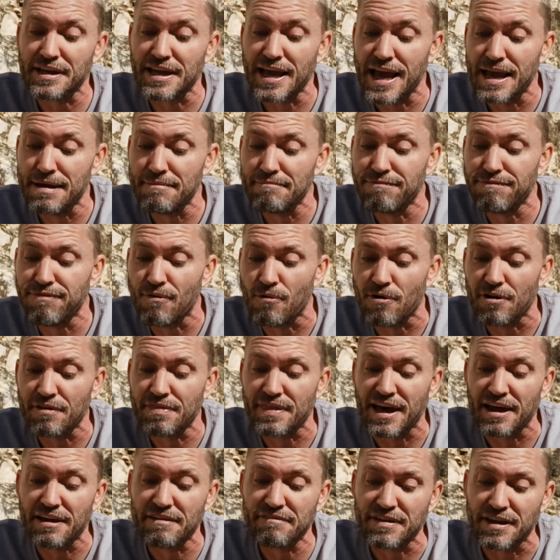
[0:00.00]
came
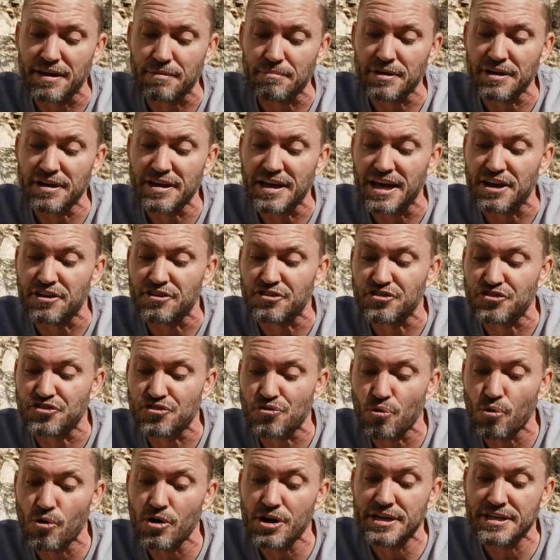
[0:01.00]
forth out of Gibeah and
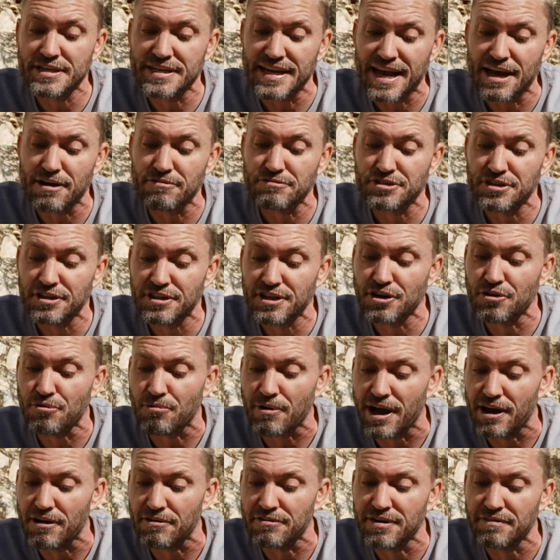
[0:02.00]
destroyed down to the
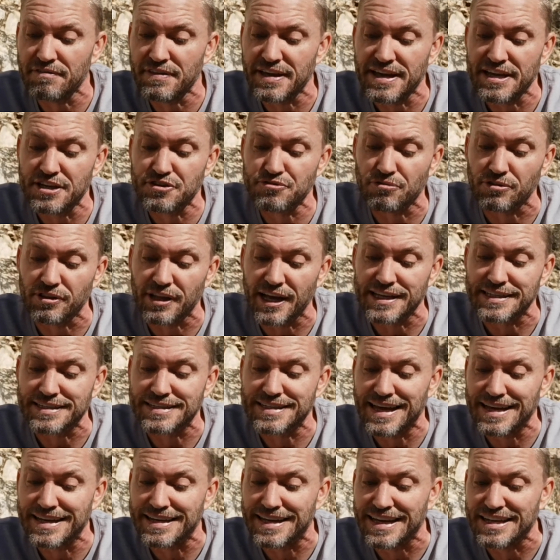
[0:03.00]
ground of the Israelites
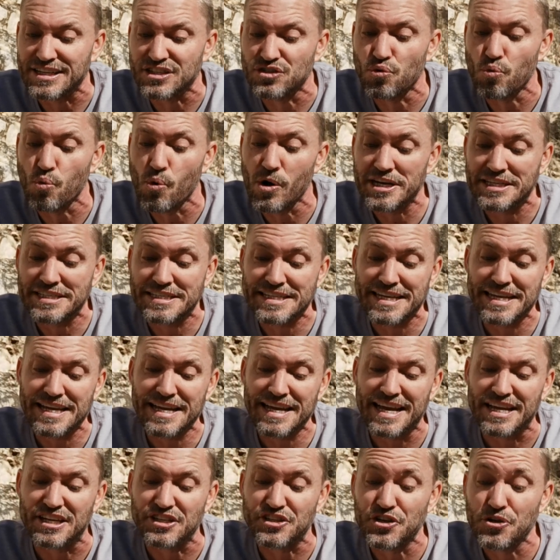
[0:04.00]
that day
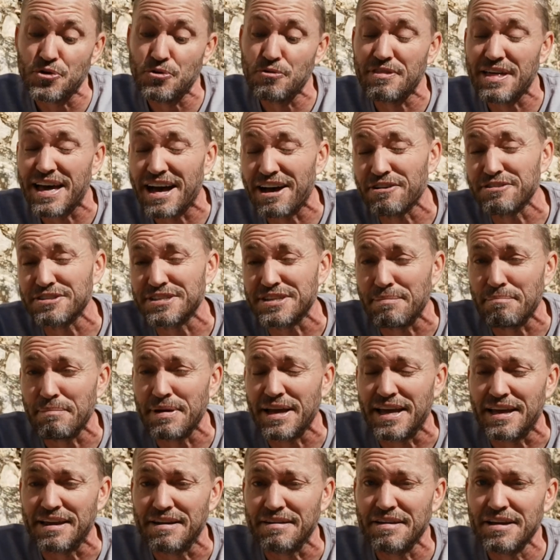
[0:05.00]
22,000
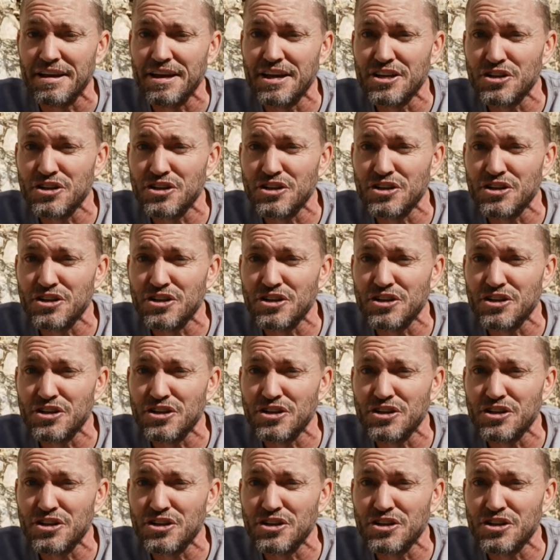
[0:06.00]
men.